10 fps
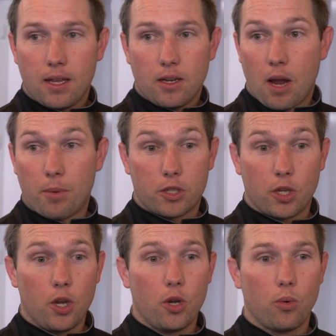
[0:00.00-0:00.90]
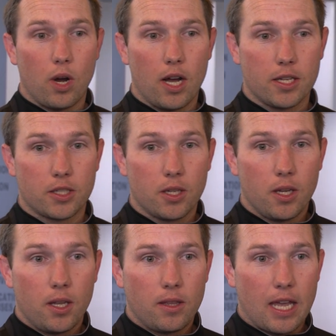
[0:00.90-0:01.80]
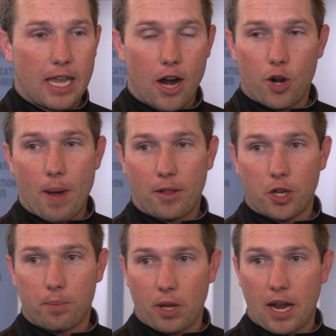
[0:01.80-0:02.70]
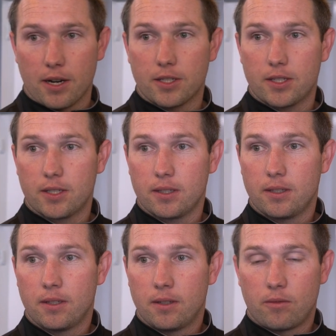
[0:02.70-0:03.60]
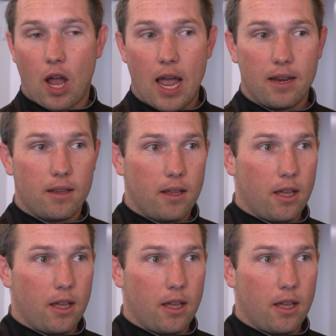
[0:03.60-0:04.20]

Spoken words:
Number two was they cared about their players, right?